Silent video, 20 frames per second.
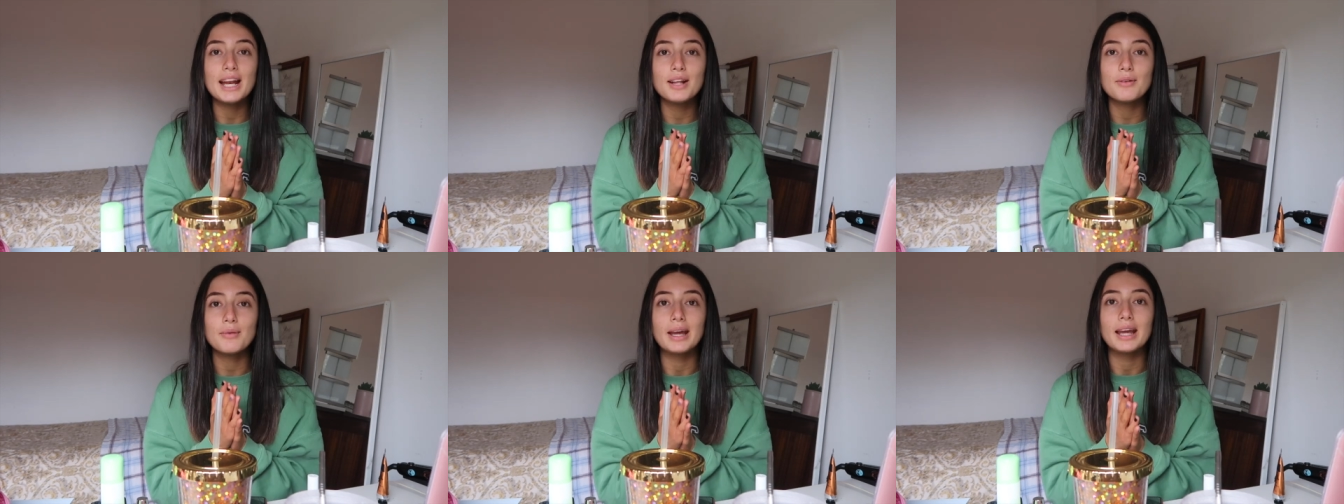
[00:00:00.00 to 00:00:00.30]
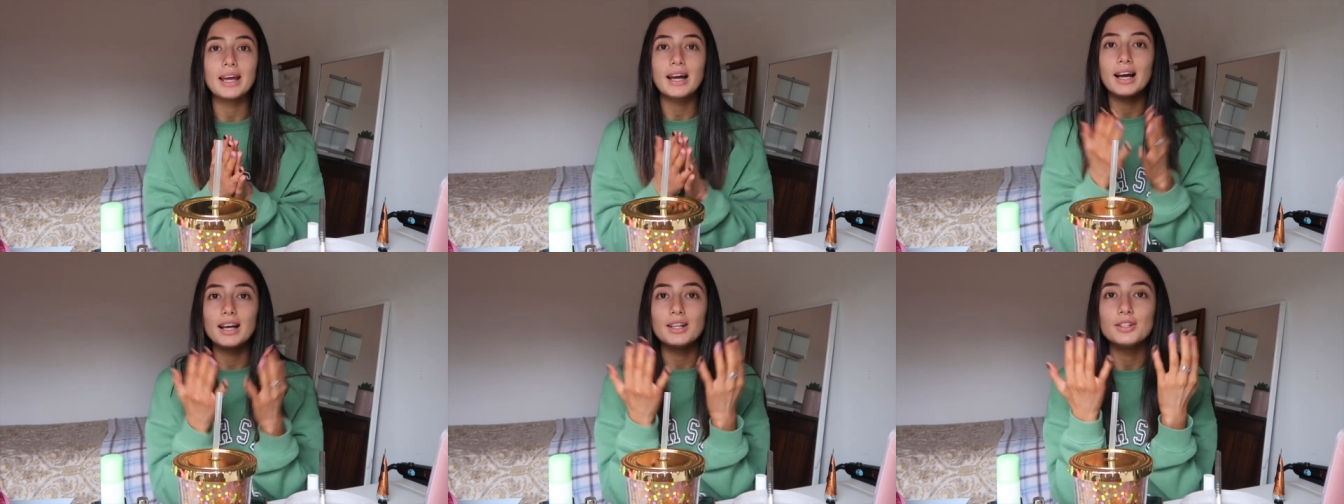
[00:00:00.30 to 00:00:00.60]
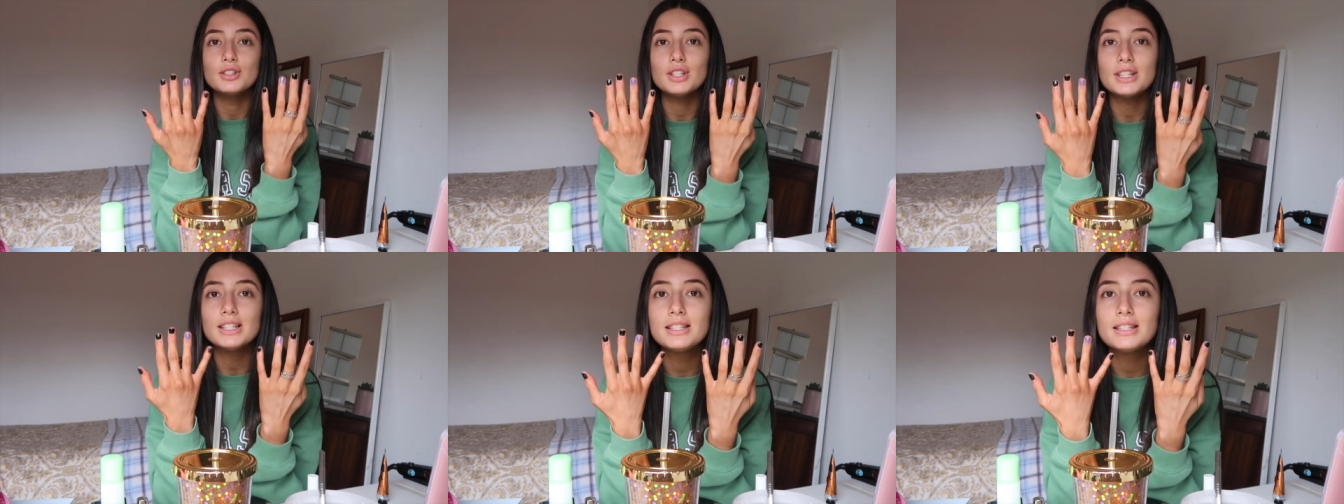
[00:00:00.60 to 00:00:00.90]
Anyway, I
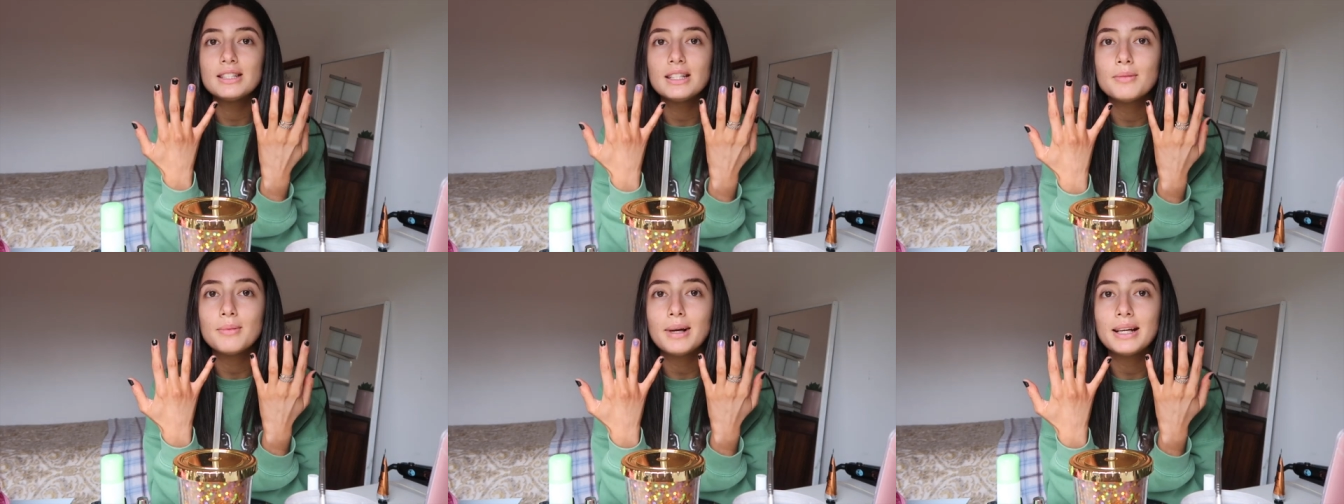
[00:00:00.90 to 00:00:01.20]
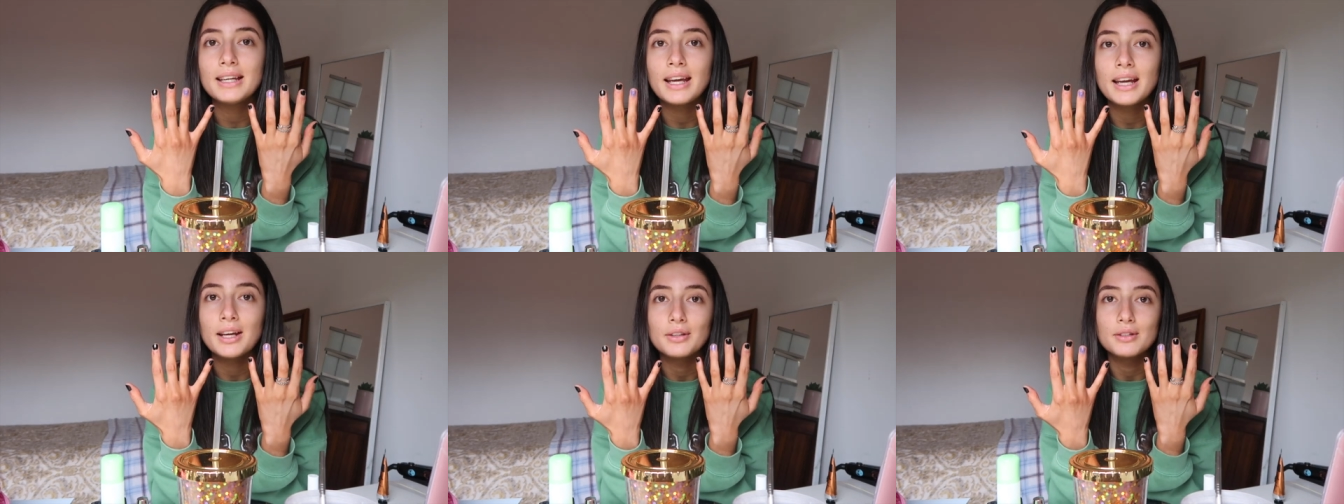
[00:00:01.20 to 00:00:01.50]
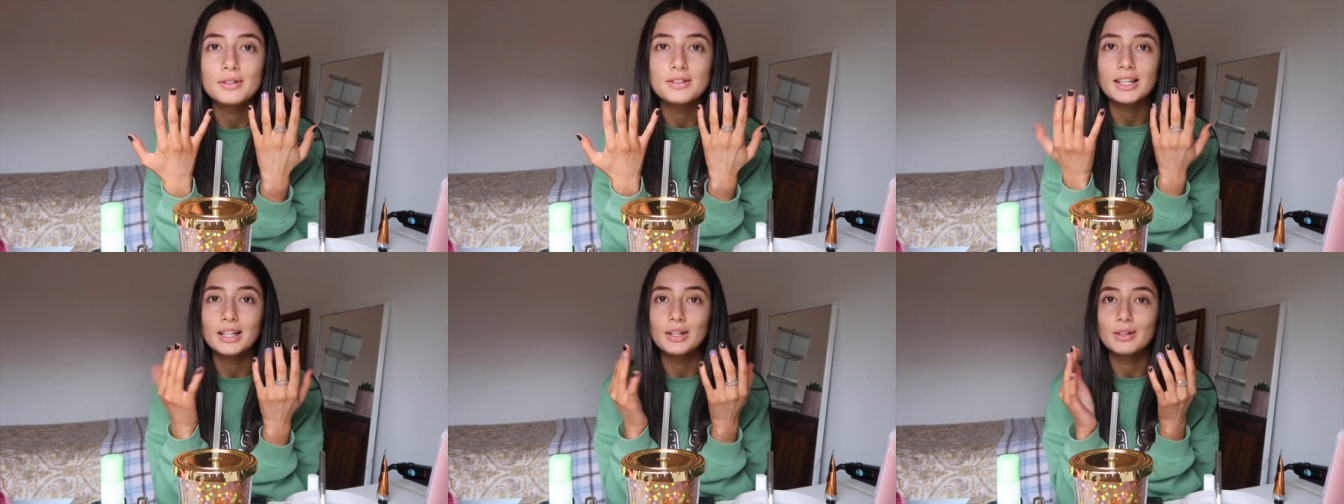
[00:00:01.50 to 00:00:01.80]
just did my
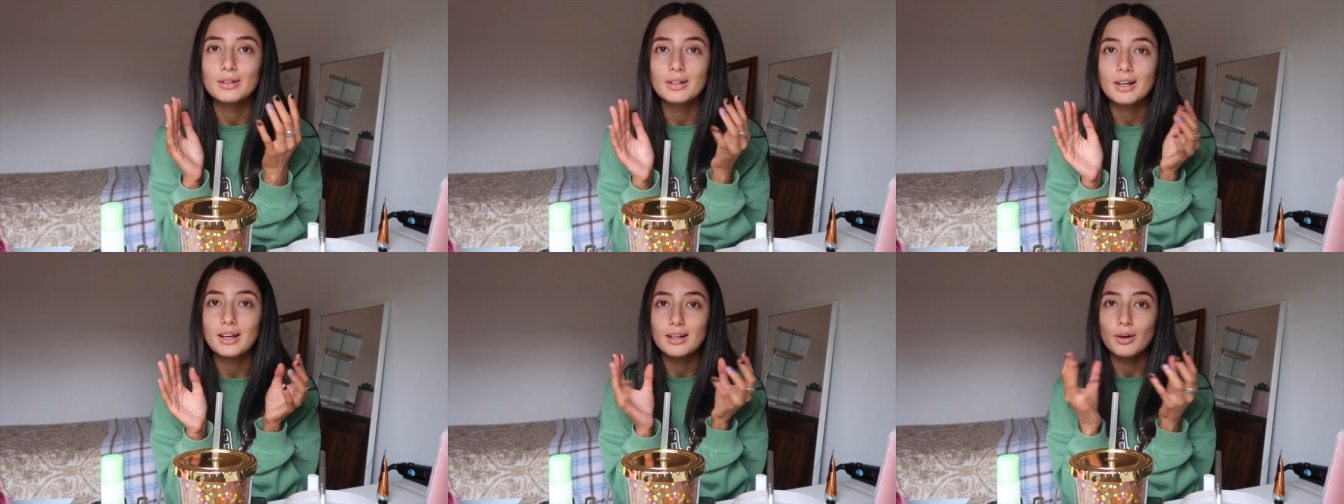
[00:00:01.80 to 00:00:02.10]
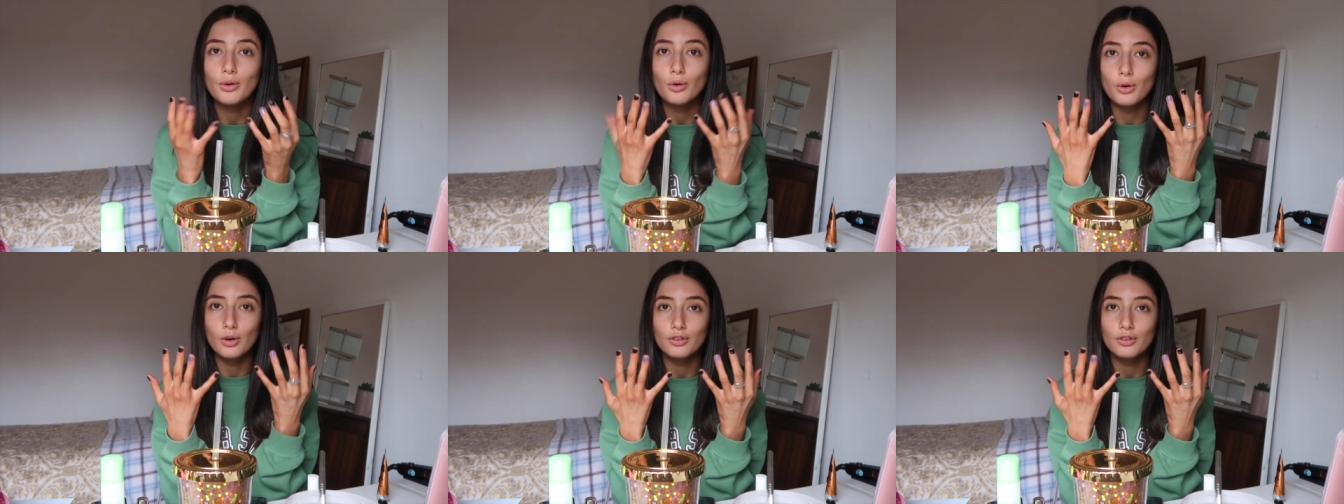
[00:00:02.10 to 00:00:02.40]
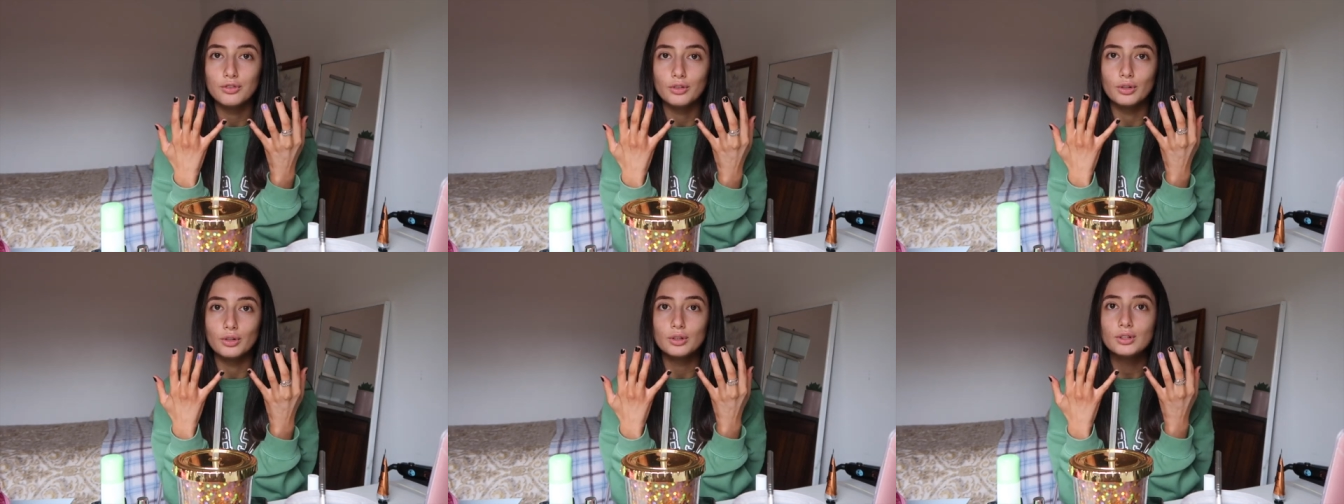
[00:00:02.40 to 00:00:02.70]
nails. They look
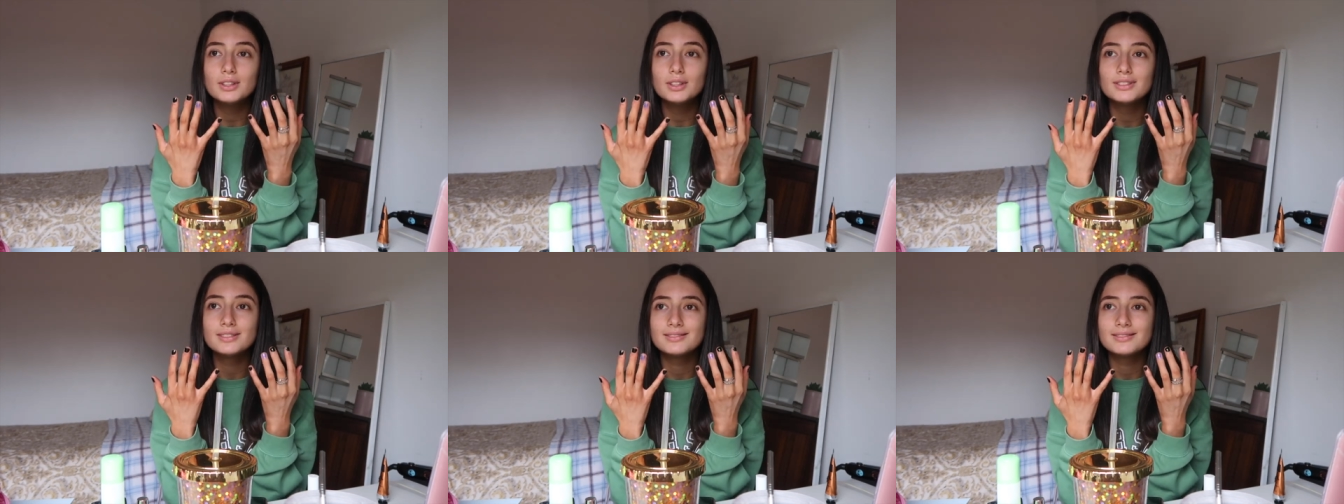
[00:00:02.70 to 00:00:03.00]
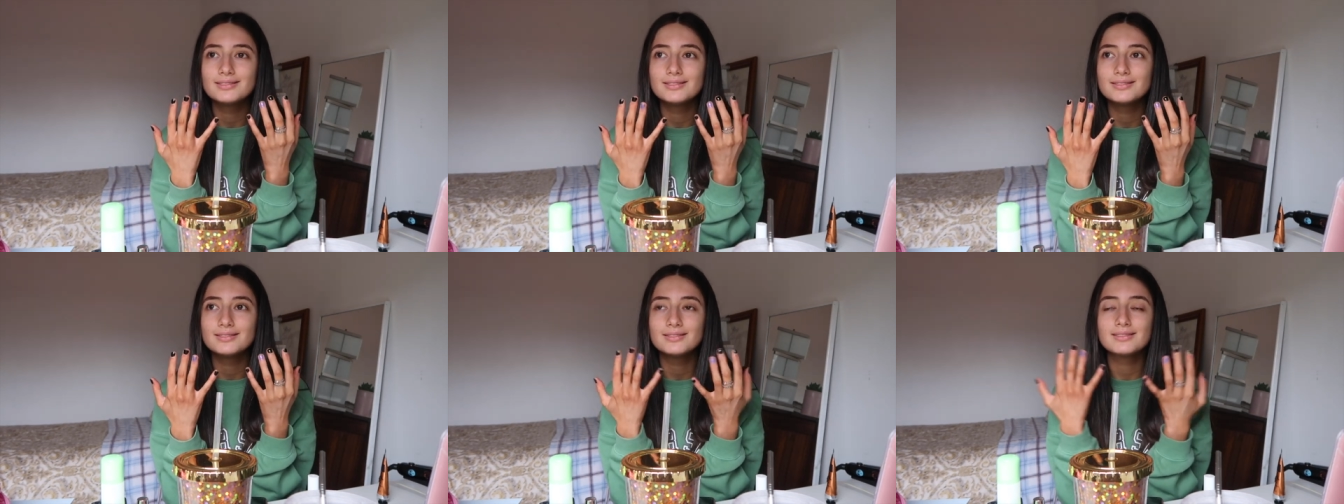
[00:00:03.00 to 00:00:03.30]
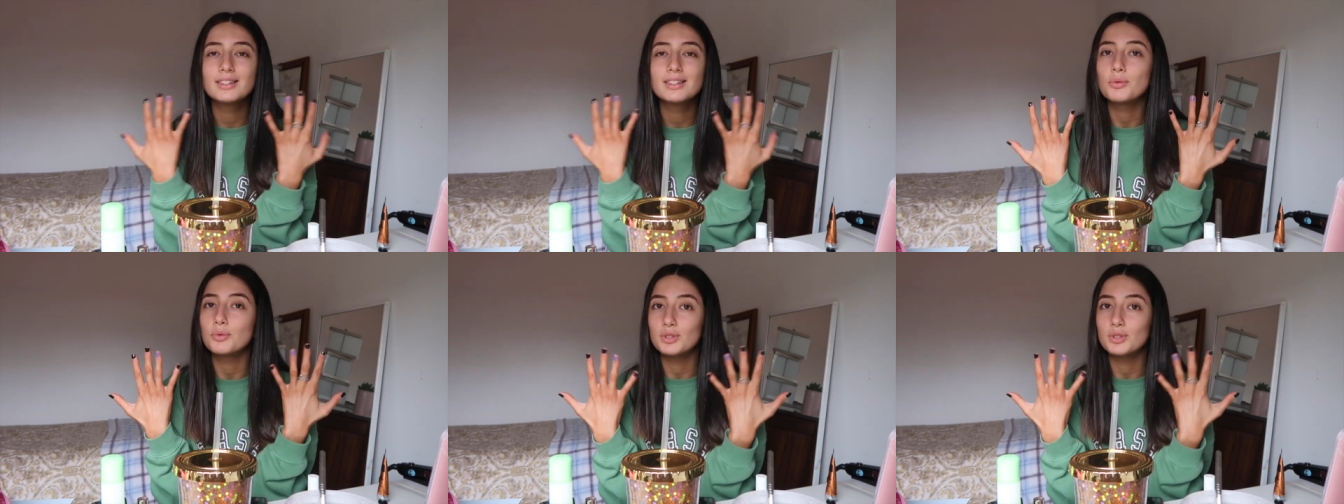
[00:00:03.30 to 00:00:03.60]
awful
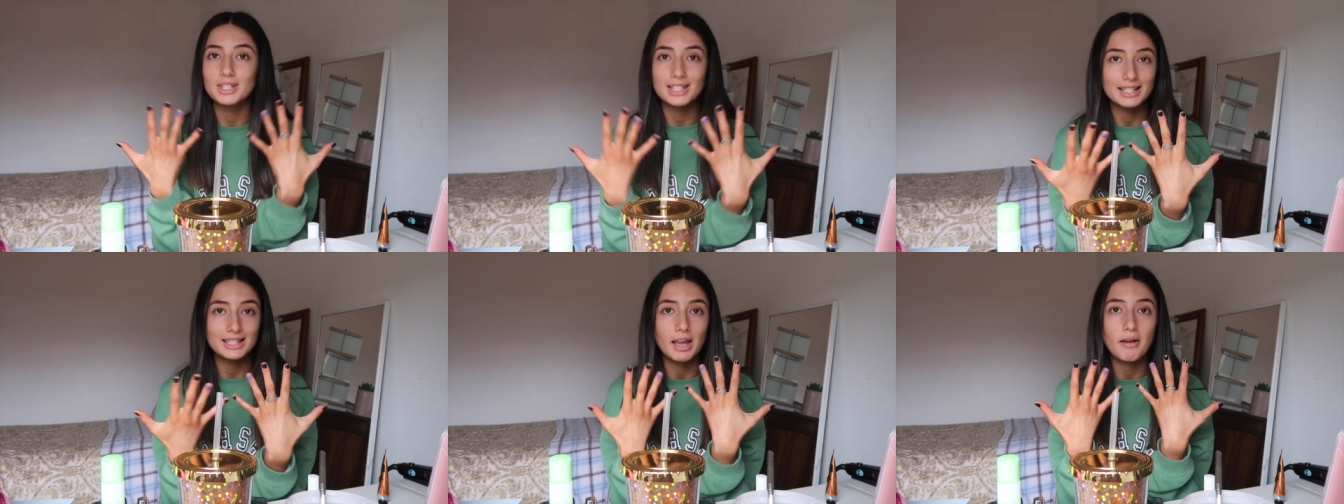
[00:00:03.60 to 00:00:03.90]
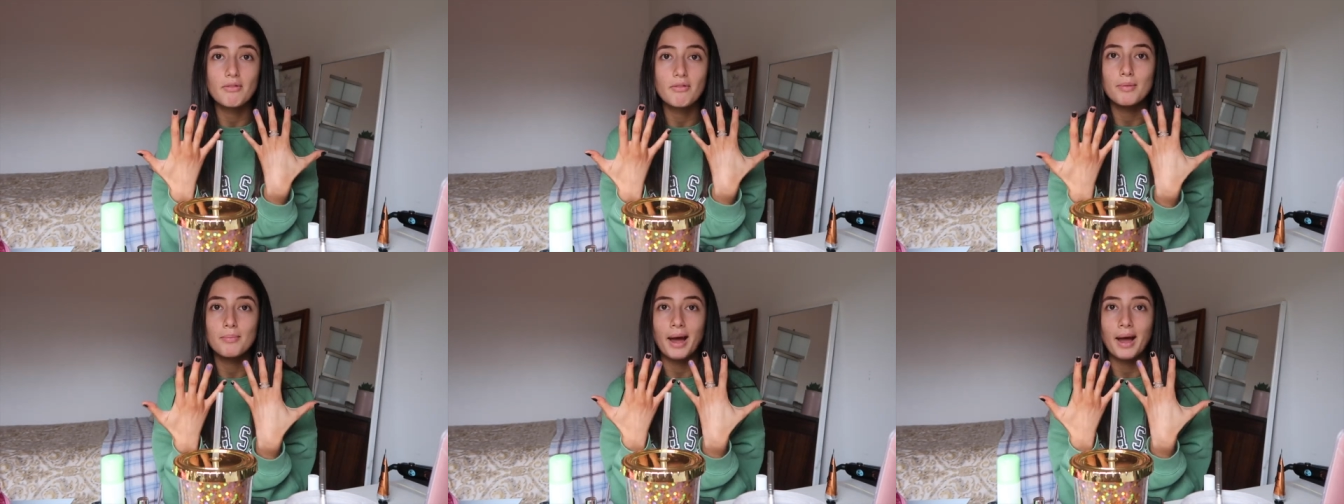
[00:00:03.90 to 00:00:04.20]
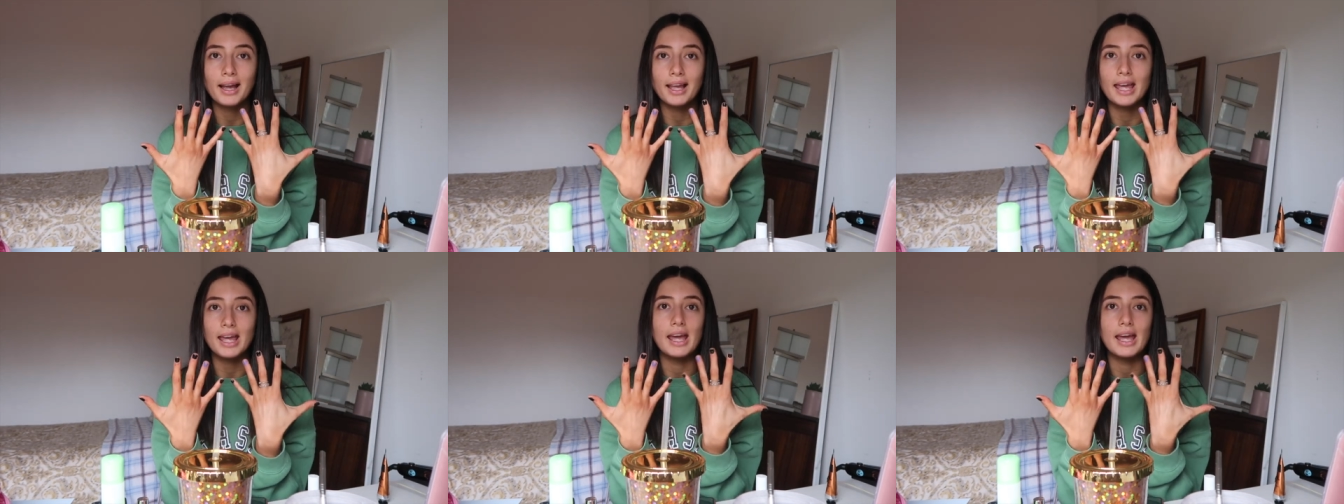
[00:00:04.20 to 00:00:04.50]
we'll just leave them back